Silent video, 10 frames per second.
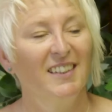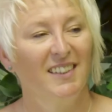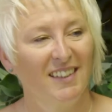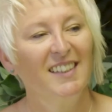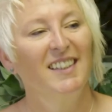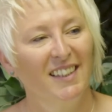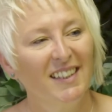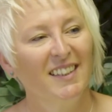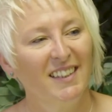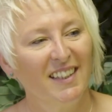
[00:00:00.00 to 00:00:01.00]
So it's
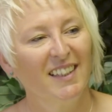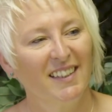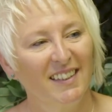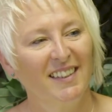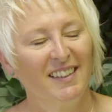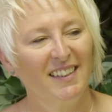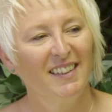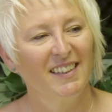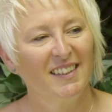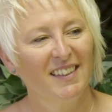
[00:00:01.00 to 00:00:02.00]
finding that